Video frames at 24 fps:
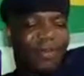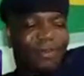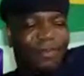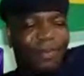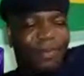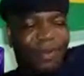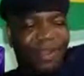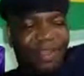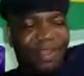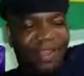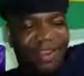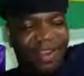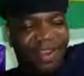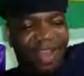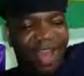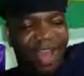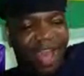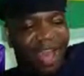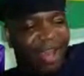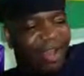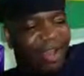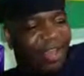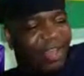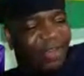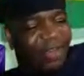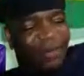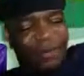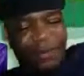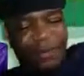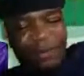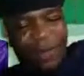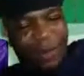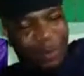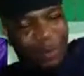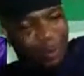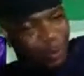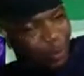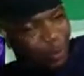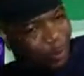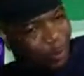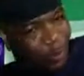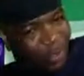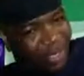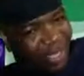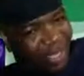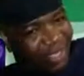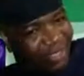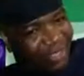brain ndo want to
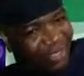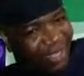join us.